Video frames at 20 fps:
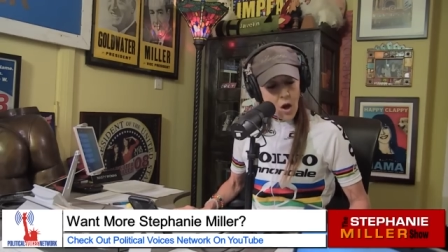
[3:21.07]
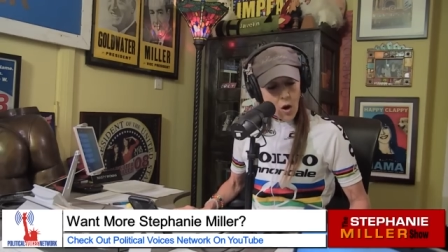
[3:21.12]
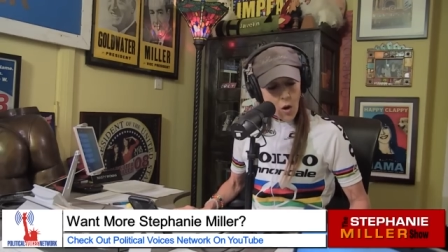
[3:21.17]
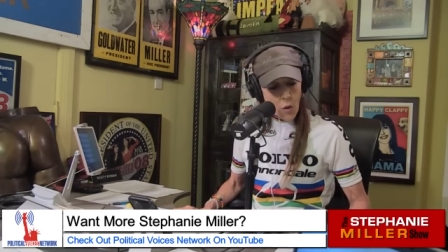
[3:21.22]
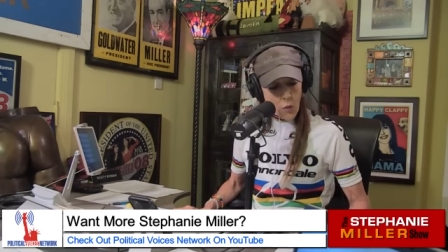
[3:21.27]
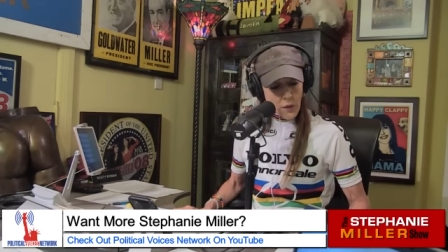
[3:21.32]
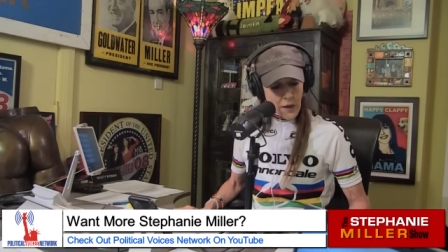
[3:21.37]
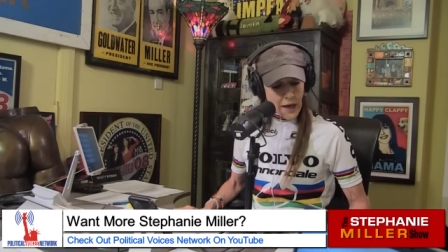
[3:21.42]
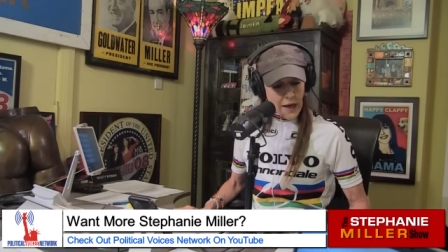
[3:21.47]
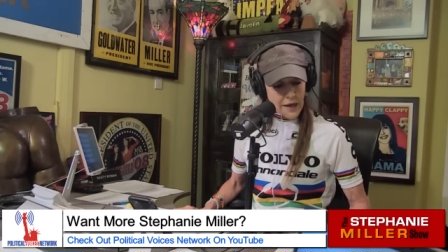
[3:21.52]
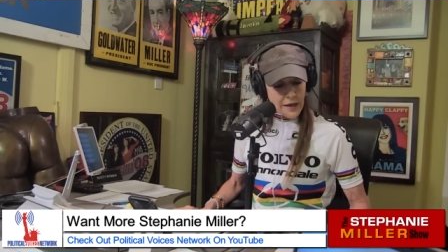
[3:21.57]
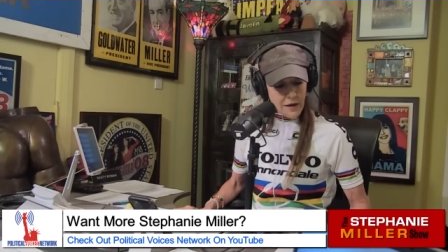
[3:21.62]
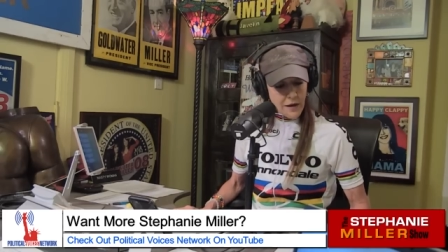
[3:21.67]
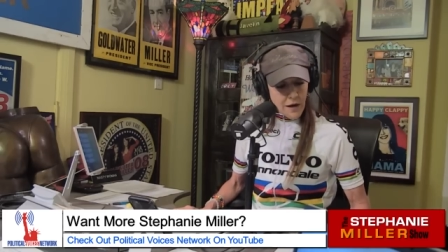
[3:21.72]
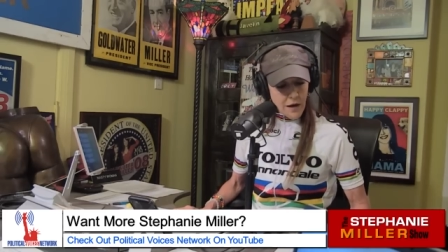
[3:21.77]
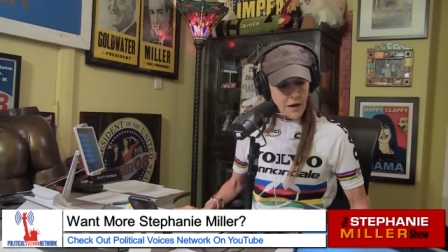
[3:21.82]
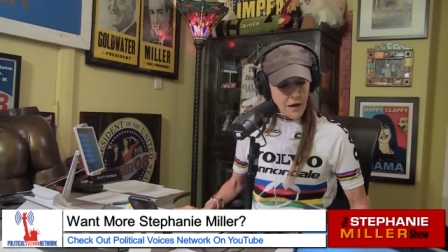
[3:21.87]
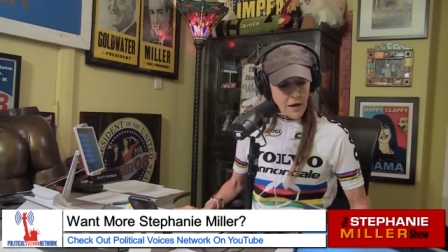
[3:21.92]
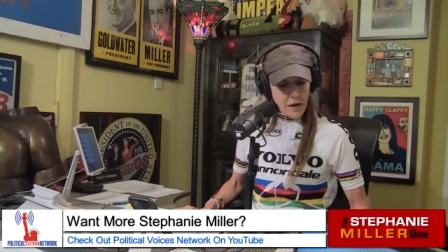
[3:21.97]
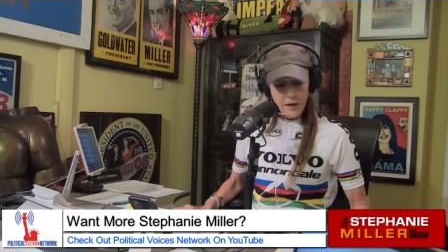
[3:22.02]
Okay.
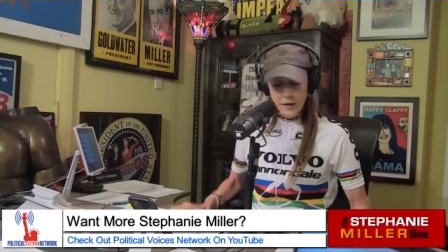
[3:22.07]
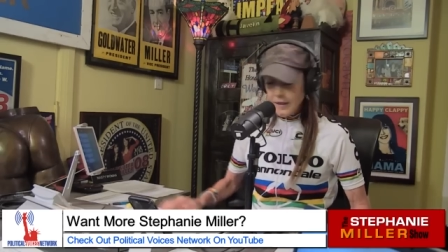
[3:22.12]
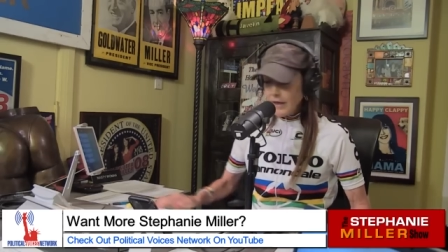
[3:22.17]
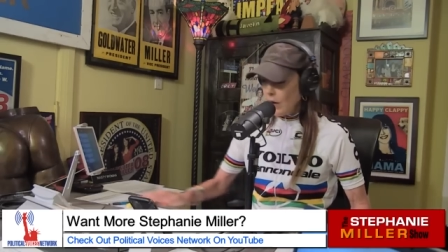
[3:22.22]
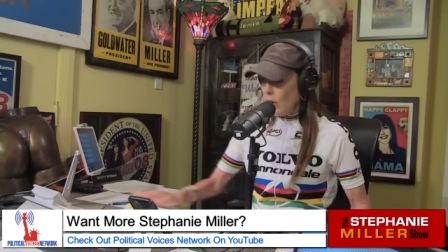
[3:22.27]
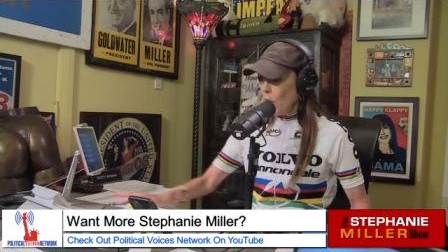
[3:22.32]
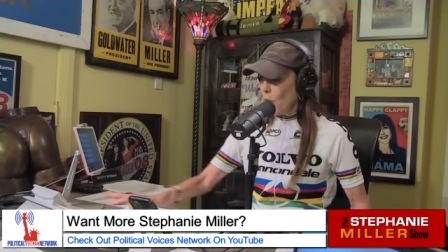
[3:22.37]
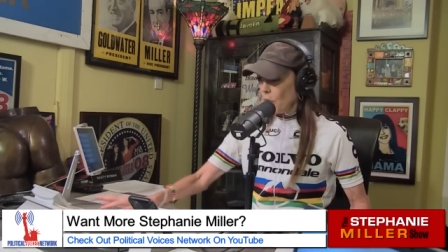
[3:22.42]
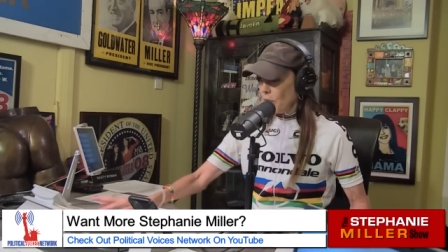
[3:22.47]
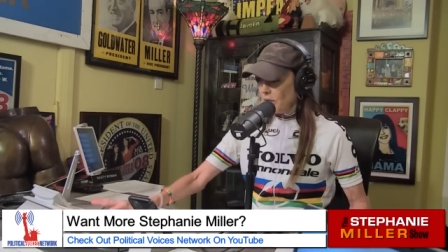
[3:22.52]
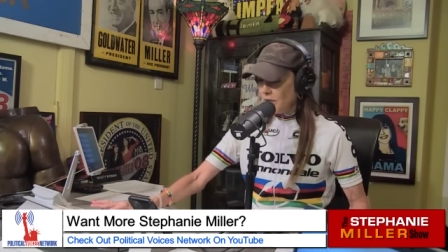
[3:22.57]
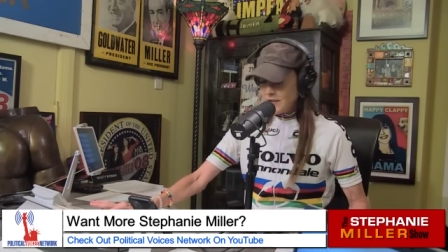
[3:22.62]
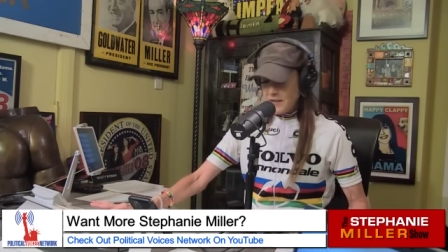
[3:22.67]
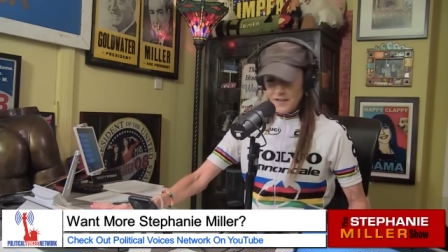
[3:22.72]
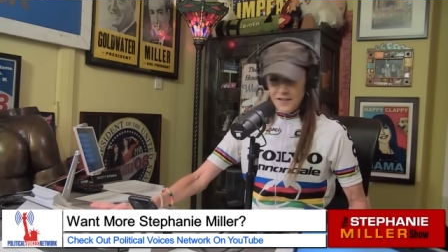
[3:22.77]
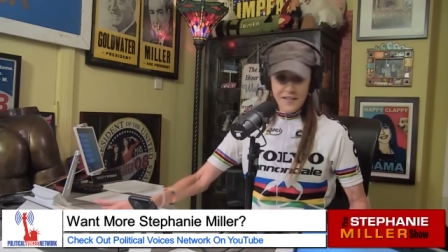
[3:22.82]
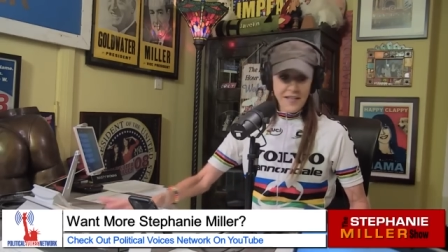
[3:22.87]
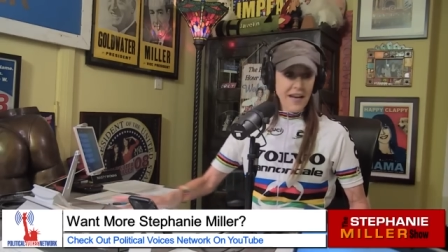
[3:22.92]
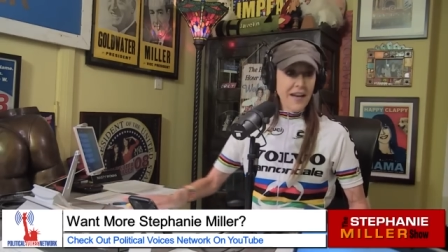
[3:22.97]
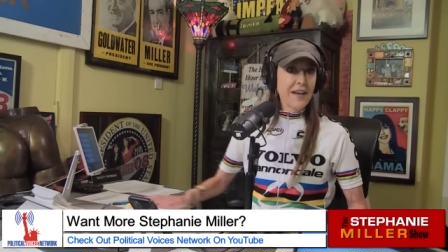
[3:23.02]
Yeah. Oh, it's a
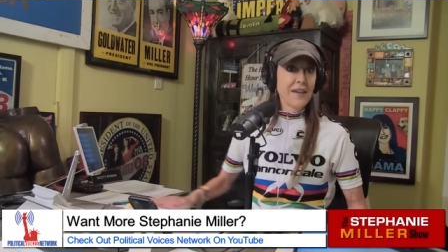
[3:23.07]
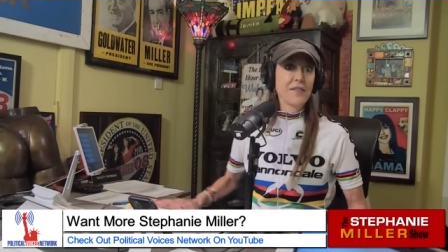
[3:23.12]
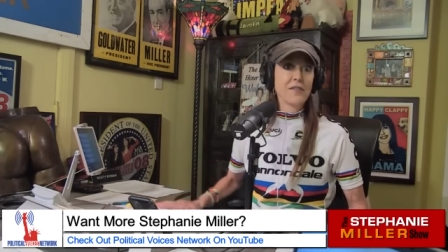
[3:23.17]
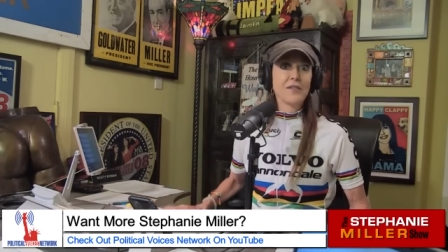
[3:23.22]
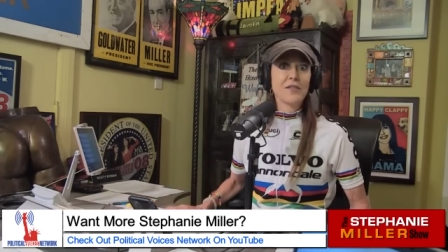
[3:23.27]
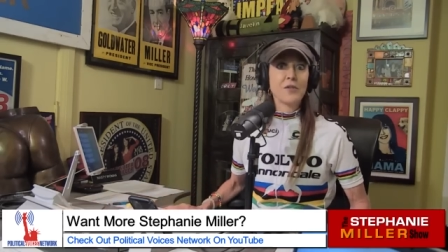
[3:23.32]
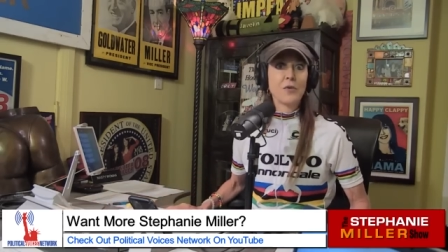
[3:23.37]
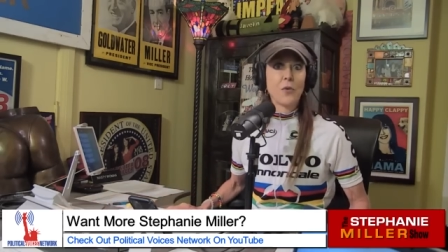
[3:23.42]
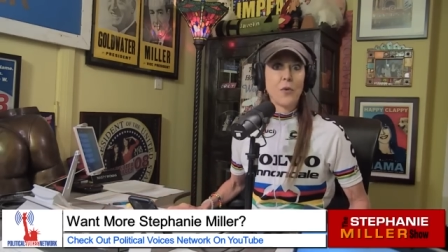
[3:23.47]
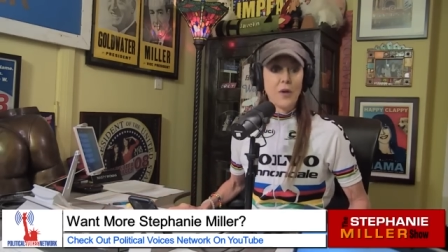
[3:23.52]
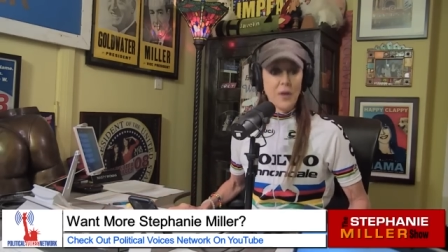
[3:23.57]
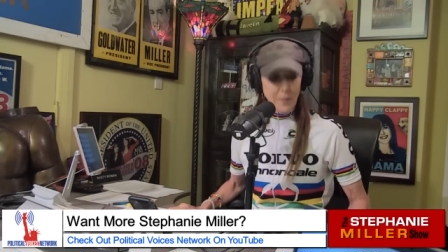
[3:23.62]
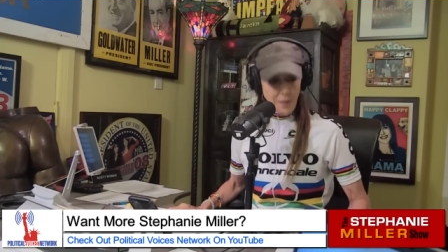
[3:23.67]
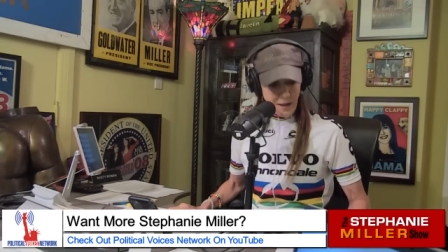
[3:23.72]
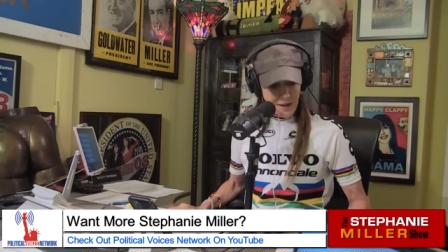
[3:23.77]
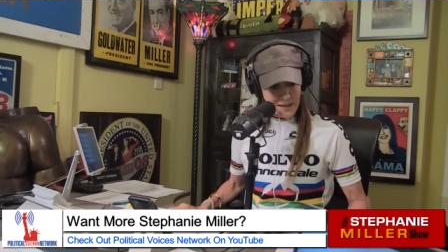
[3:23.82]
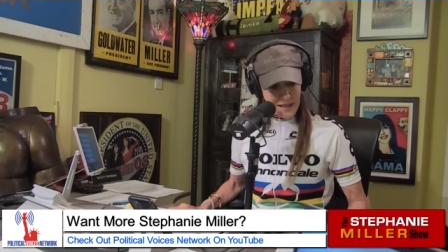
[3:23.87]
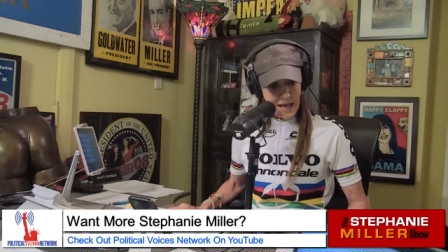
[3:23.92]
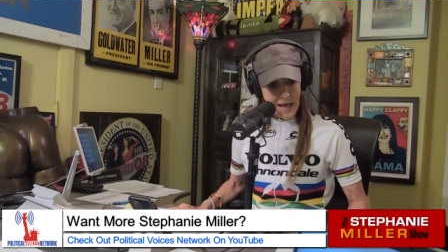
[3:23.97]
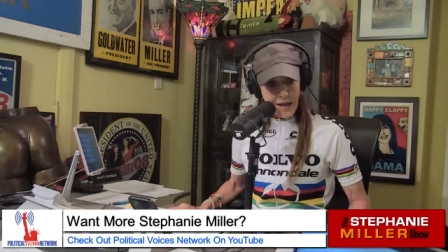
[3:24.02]
second story
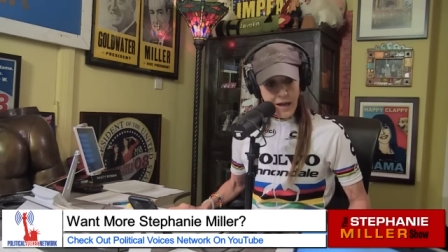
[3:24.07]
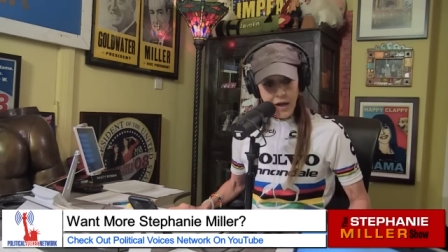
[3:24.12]
about that.